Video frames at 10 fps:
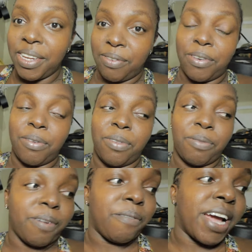meat from
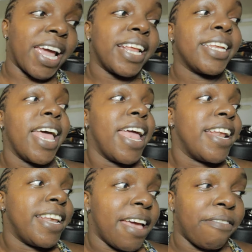supermarket.
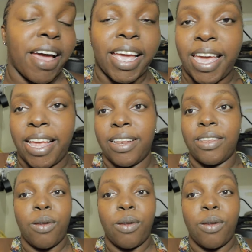Never again,